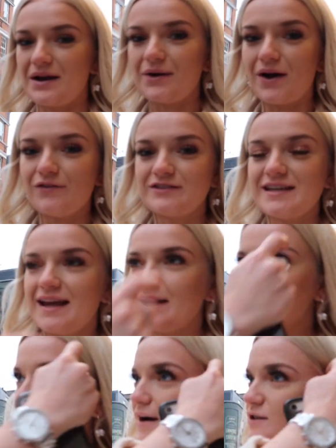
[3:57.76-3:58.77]
We're now going for dinner
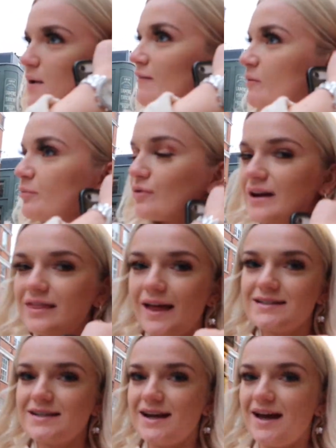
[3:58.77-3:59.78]
in Brown's, having free
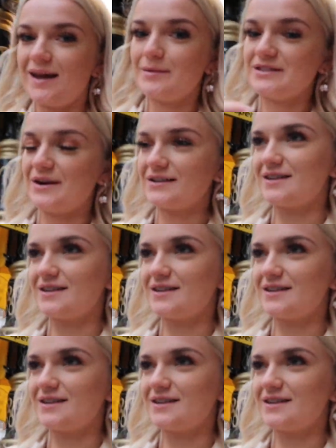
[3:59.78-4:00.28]
theatre dinner, and I'm so